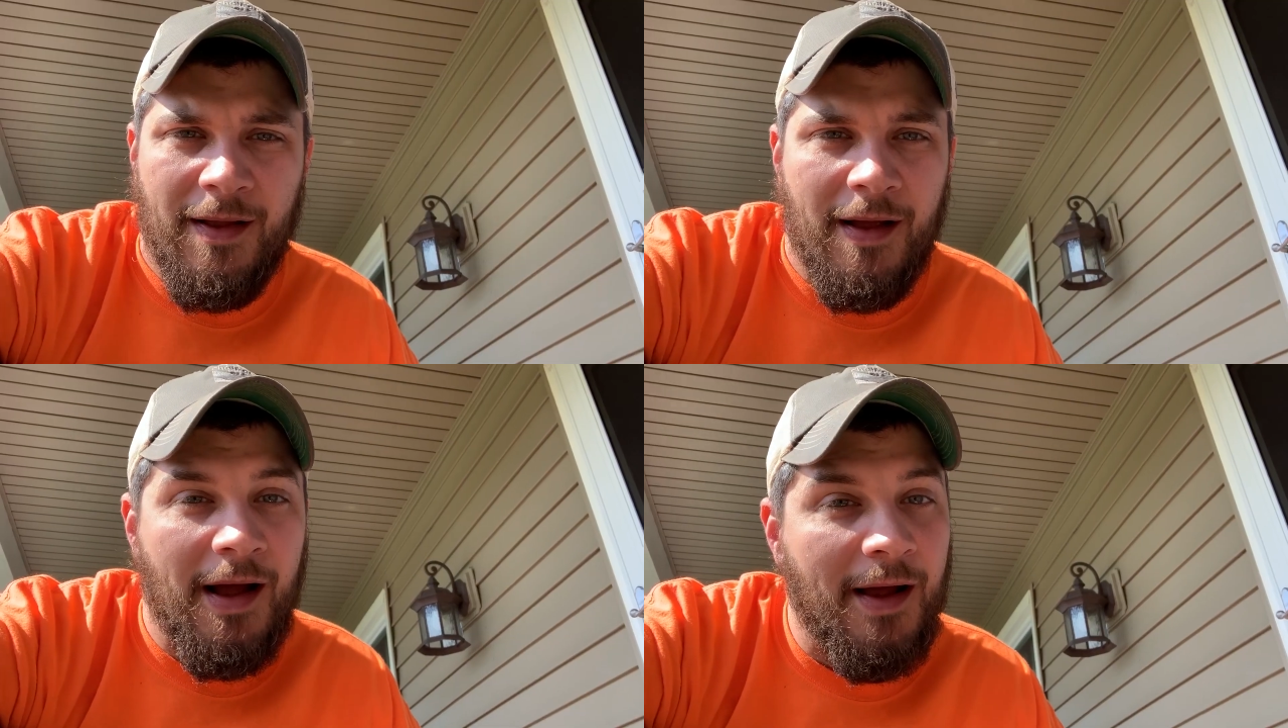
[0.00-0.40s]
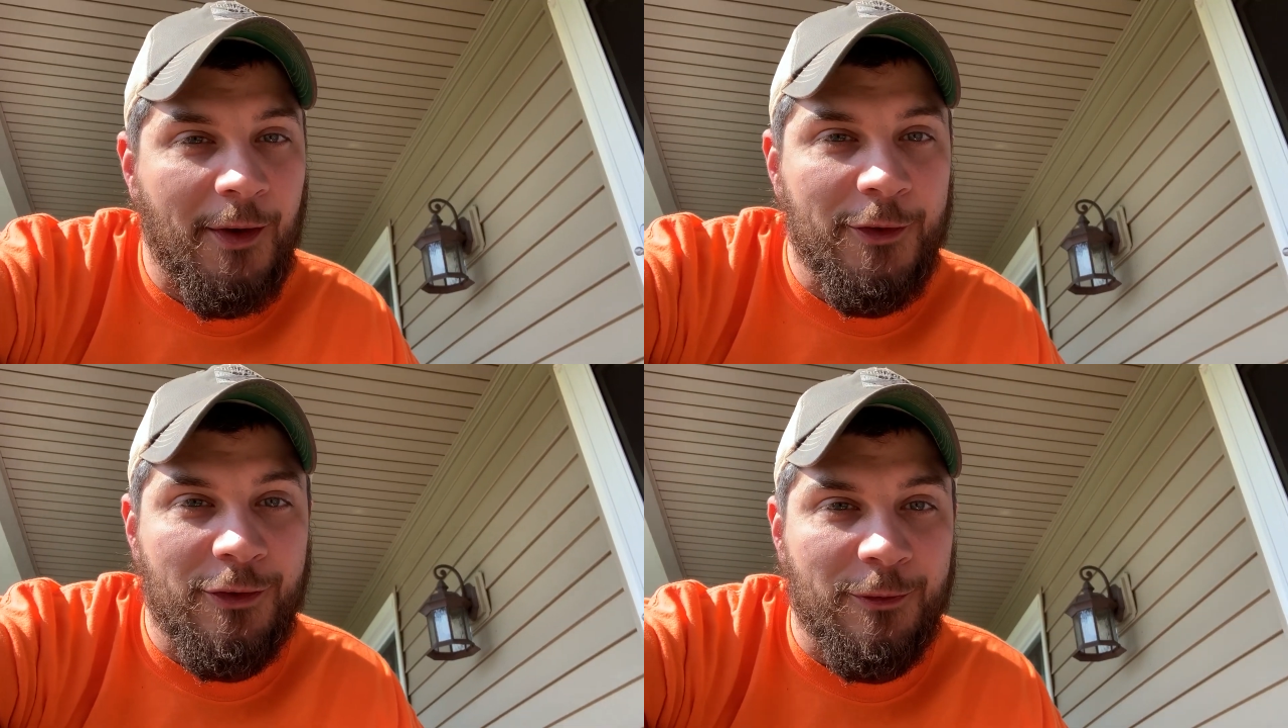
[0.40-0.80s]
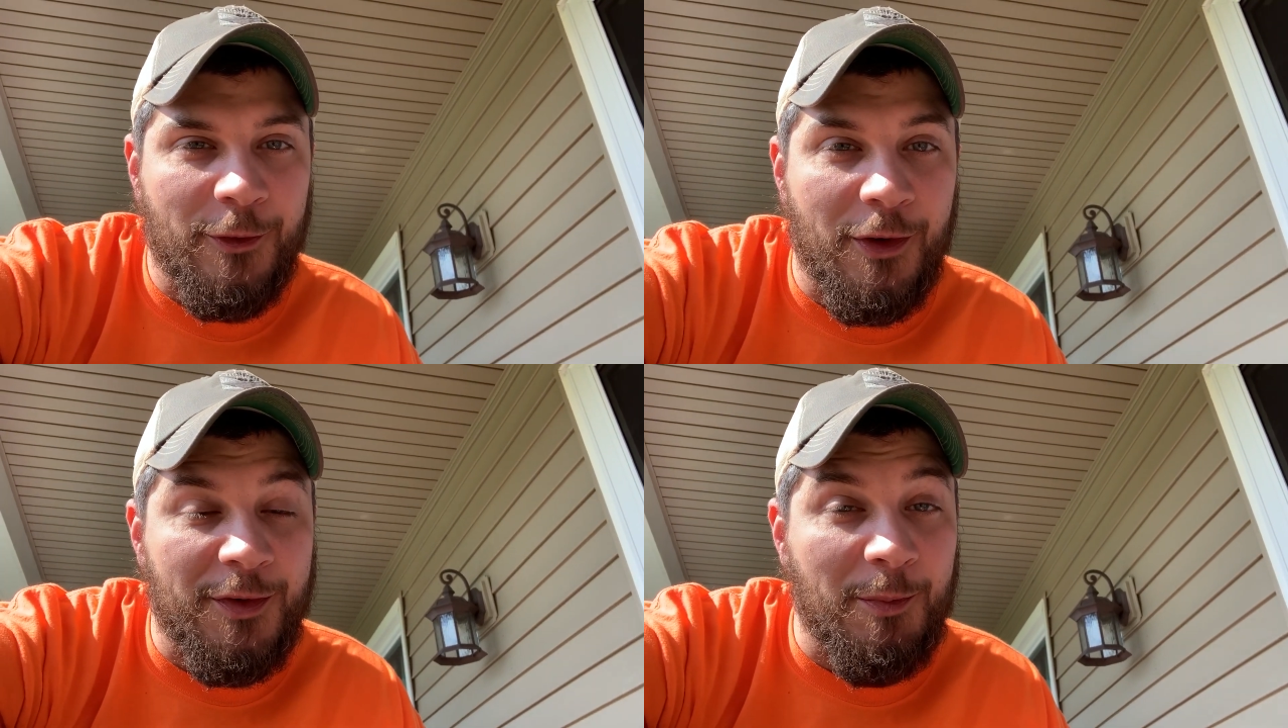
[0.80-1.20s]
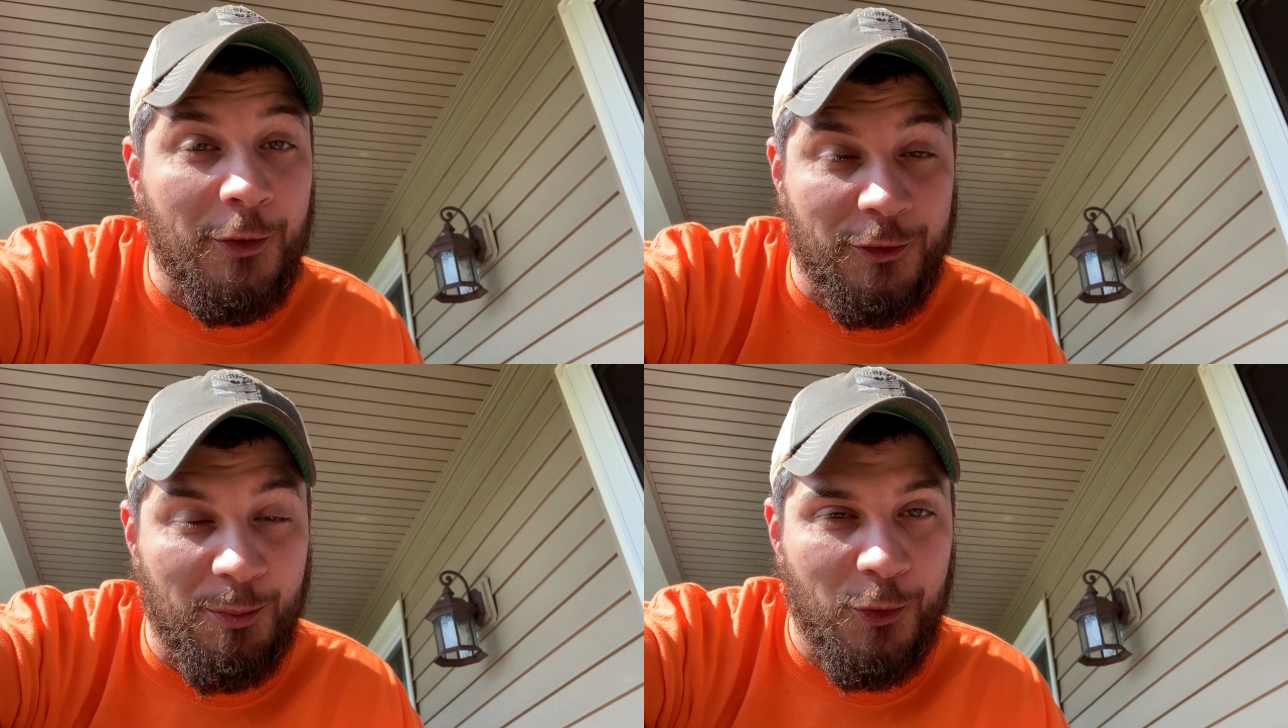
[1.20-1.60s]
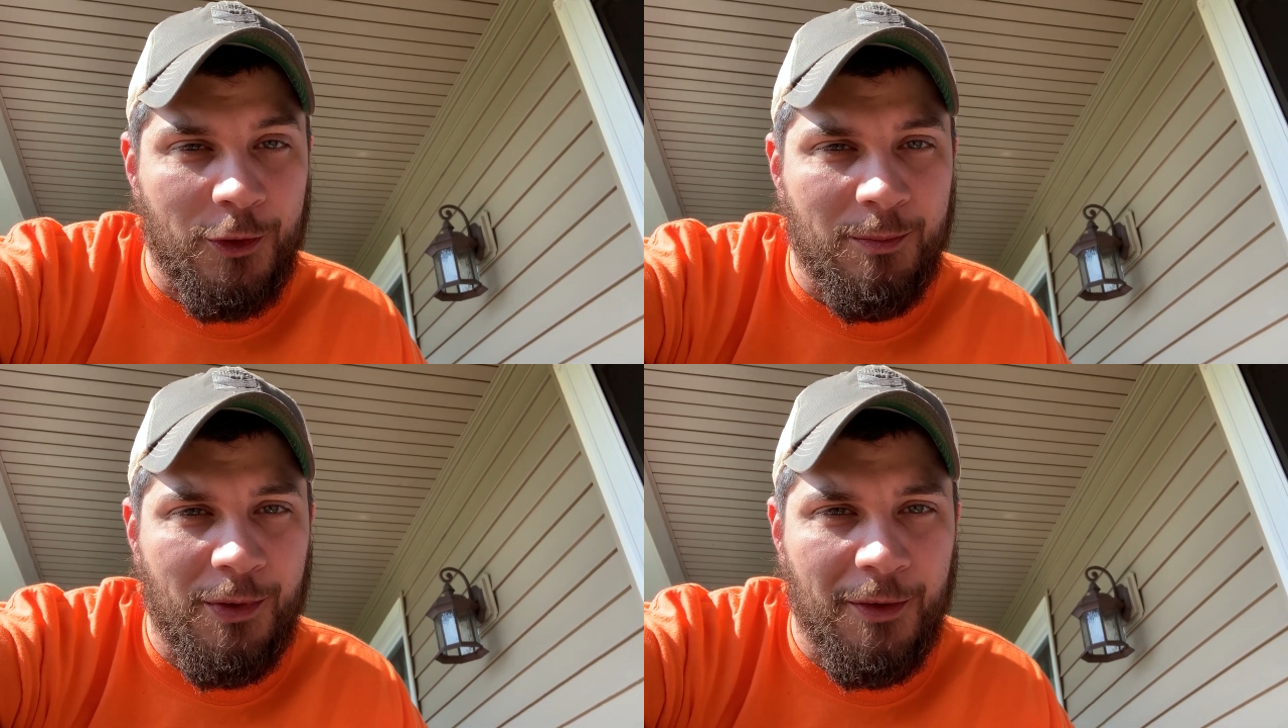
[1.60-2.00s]
I also forgot the most
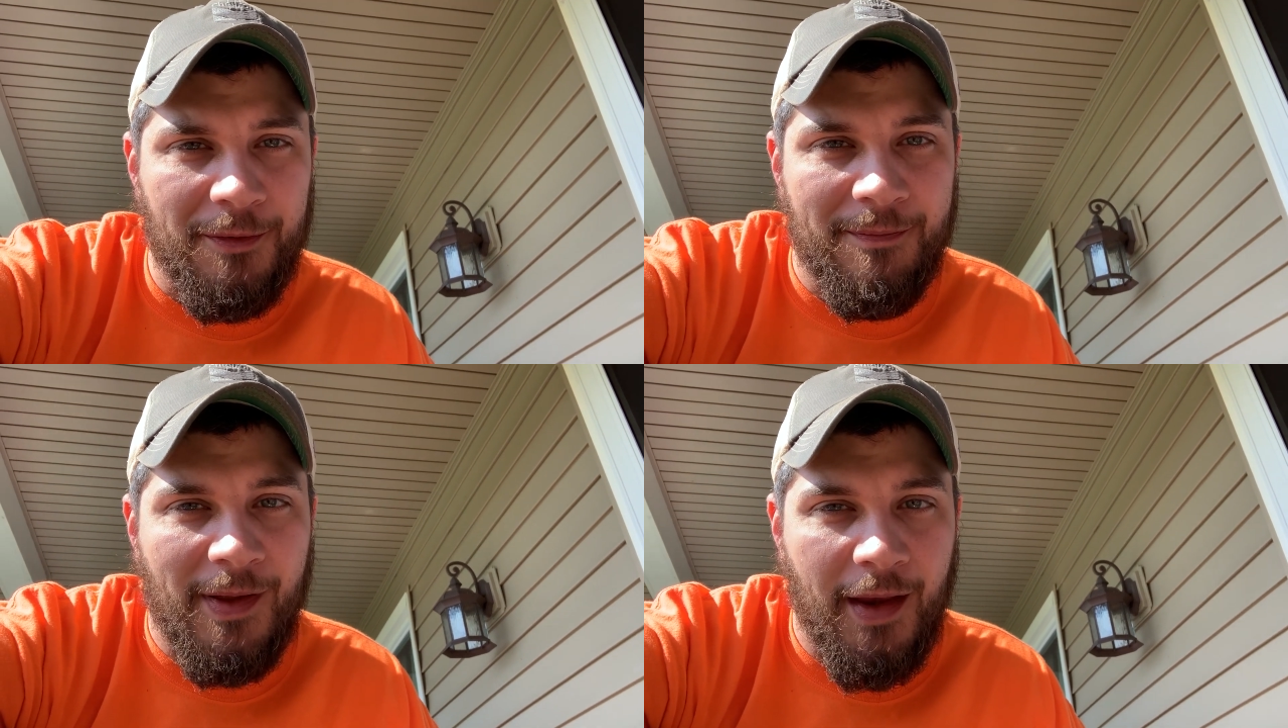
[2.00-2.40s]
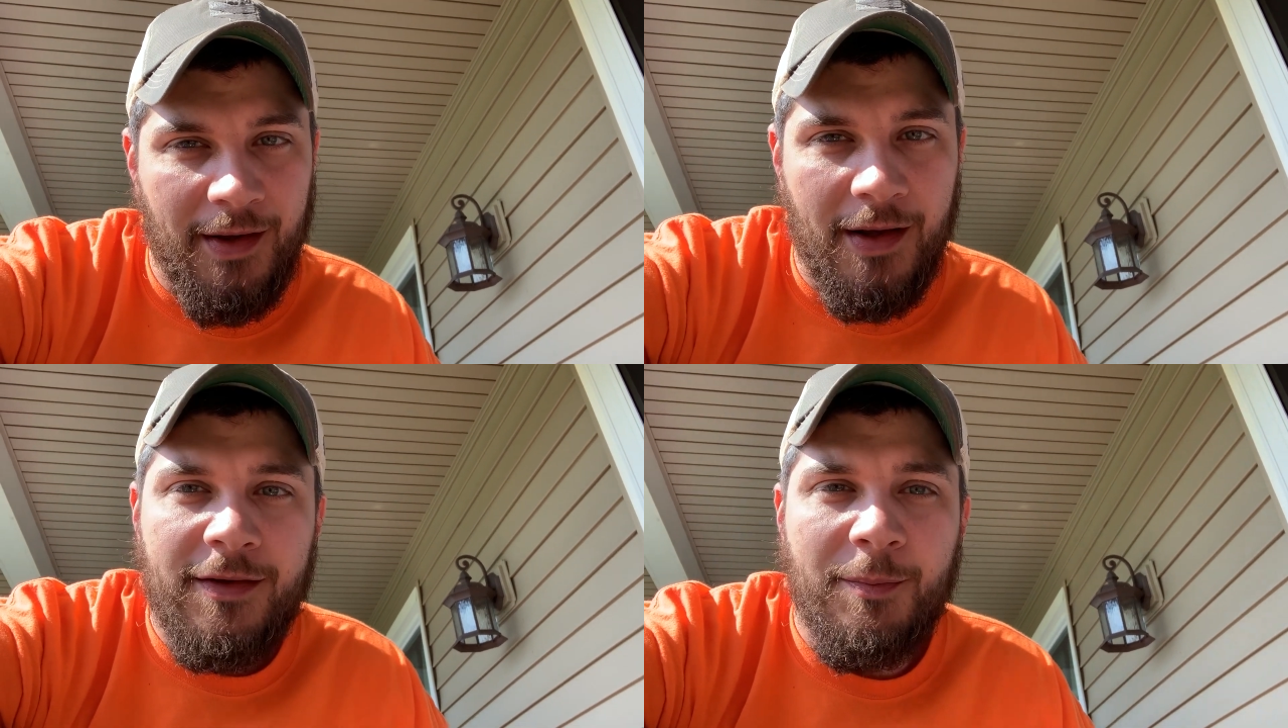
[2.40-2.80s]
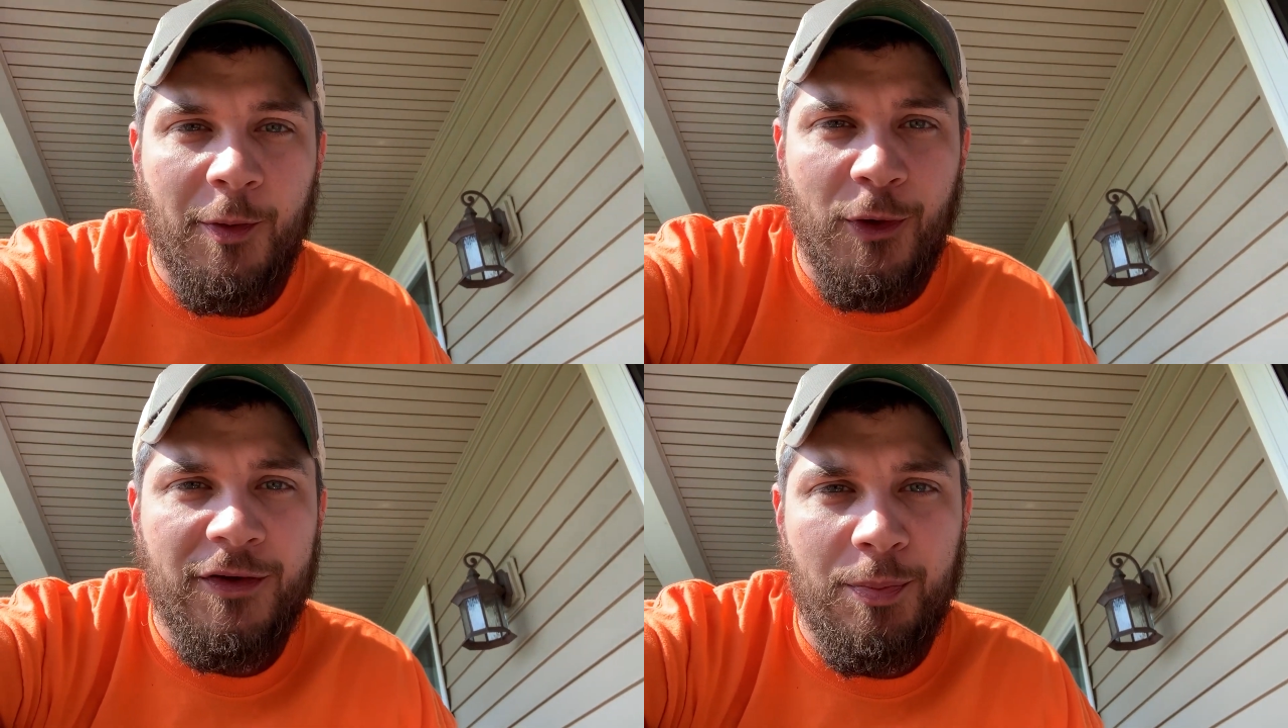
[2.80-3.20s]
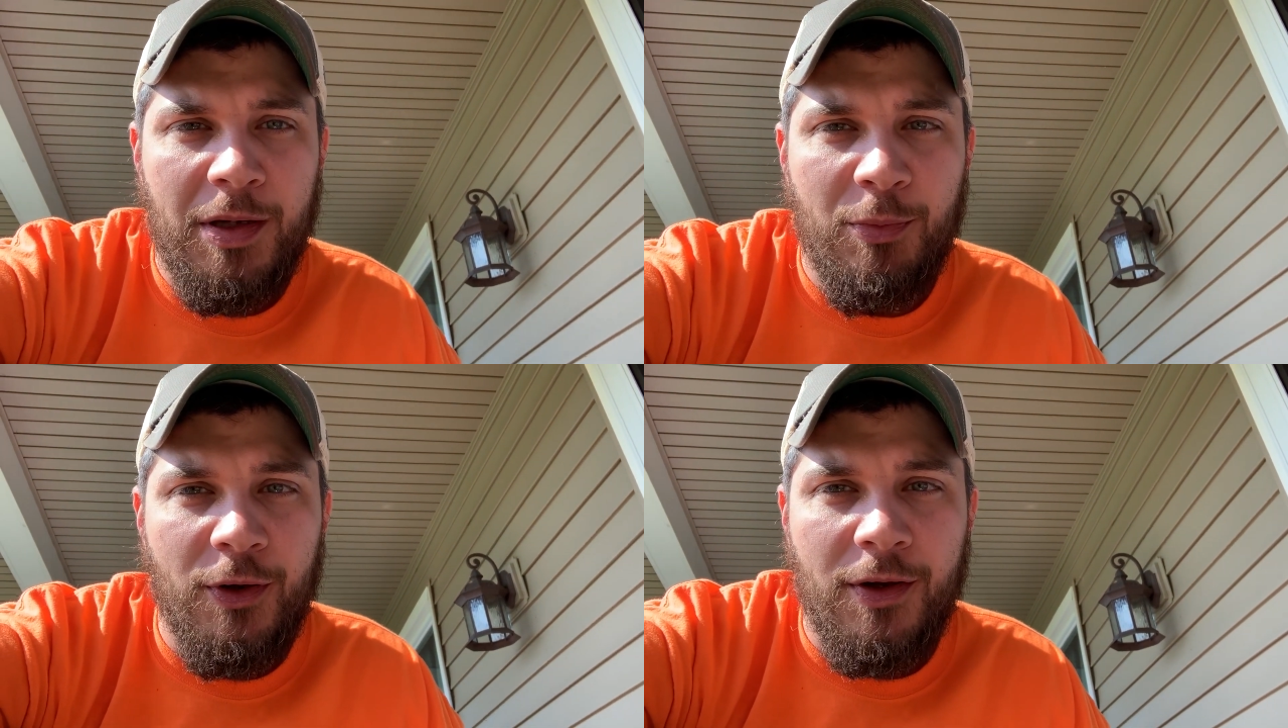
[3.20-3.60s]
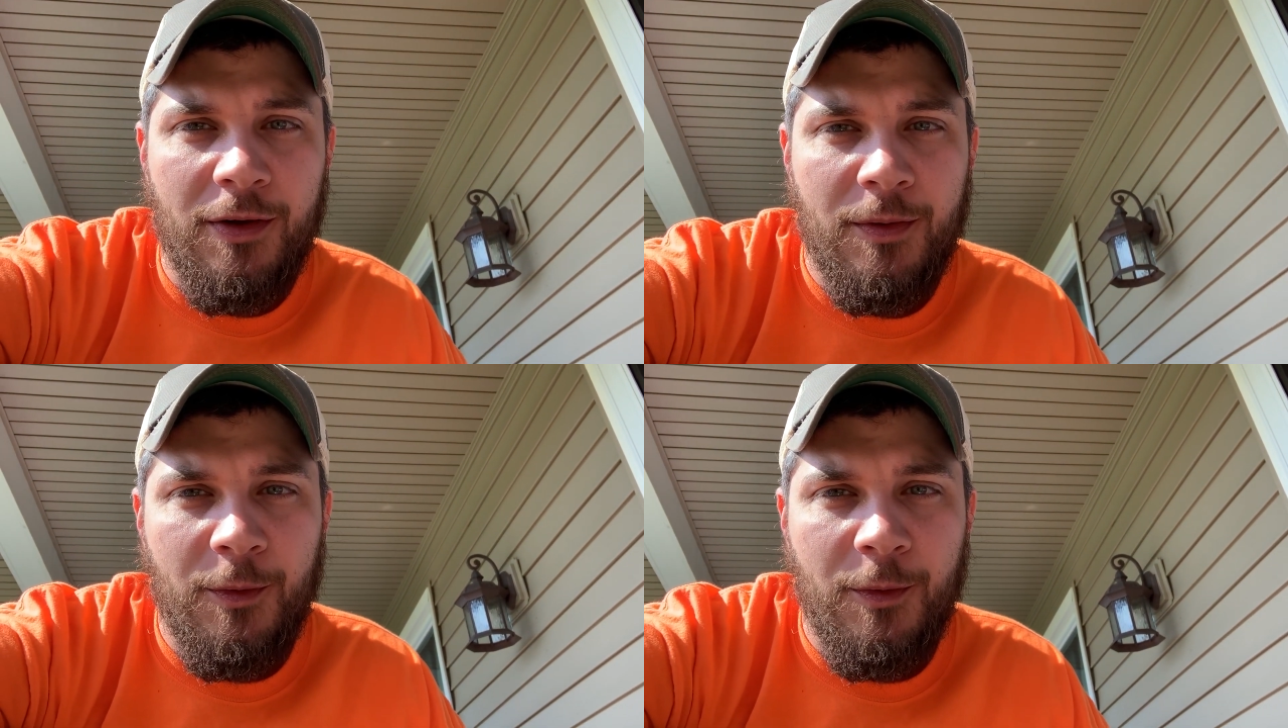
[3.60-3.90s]
important part, and that's my recipe book.